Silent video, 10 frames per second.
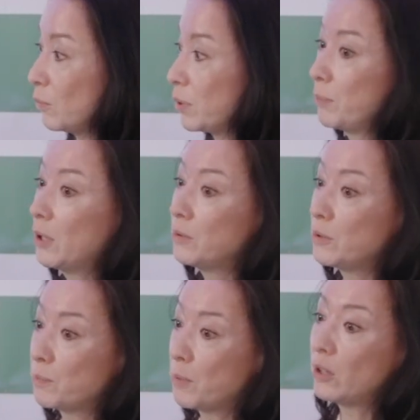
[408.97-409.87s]

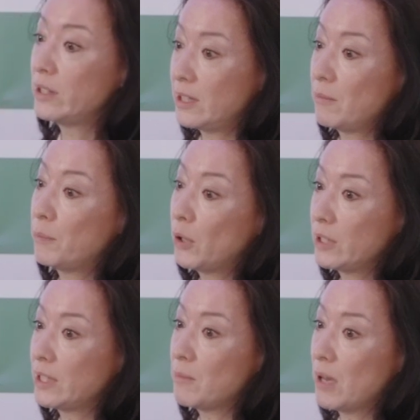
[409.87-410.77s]
propose
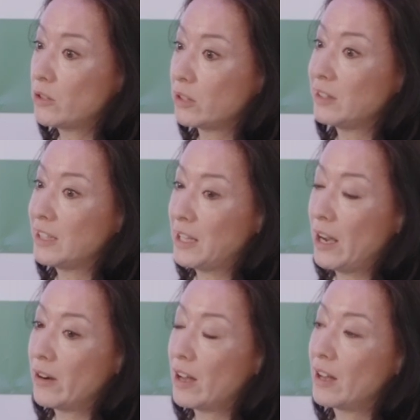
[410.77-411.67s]
policy measures in this
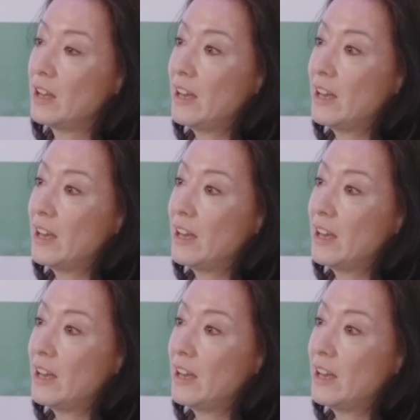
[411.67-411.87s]
area,